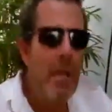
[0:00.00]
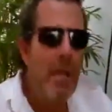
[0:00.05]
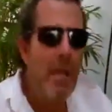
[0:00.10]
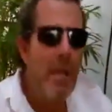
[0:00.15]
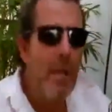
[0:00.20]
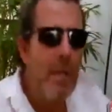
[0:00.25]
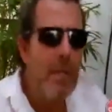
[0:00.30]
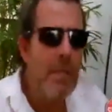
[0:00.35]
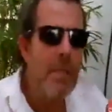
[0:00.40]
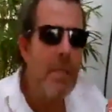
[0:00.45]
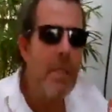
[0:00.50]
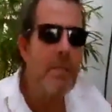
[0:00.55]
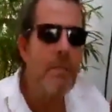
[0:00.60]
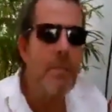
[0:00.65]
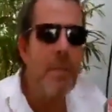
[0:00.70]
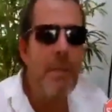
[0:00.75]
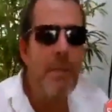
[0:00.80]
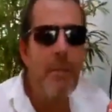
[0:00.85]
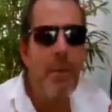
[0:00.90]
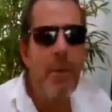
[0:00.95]
has
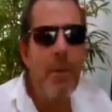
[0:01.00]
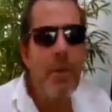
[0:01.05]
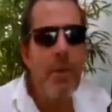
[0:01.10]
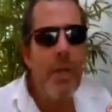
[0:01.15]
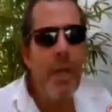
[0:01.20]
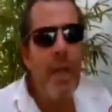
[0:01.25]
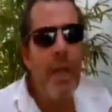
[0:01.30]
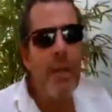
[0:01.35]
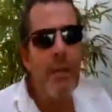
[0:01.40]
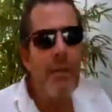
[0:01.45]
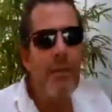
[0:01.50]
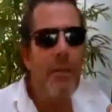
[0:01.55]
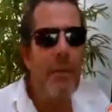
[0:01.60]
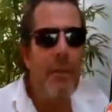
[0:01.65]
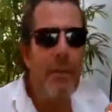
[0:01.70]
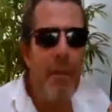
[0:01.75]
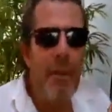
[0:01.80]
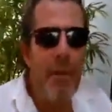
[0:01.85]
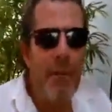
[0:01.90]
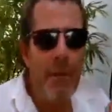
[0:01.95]
been booted out of
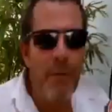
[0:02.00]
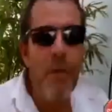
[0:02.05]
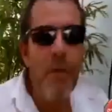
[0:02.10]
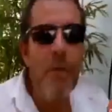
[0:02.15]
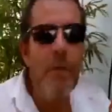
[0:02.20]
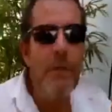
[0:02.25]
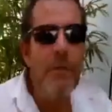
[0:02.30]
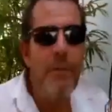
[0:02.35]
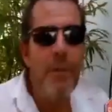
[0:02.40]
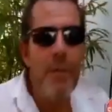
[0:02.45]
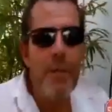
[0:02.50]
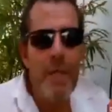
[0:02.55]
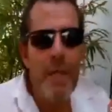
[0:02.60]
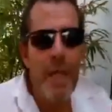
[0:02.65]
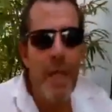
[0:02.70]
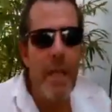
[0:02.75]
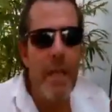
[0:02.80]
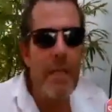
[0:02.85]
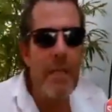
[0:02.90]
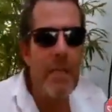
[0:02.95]
a few different
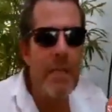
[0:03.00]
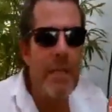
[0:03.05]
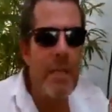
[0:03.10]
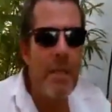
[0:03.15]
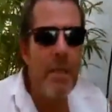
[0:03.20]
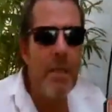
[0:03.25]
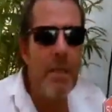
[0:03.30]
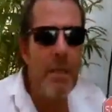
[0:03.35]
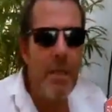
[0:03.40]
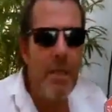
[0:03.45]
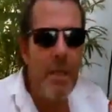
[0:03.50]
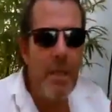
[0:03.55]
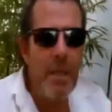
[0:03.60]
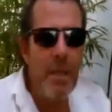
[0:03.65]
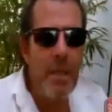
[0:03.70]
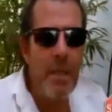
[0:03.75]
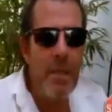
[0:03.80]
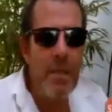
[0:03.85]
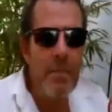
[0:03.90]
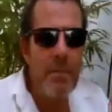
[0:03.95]
towns and
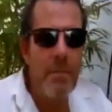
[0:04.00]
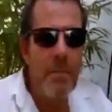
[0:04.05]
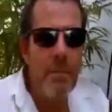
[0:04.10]
has...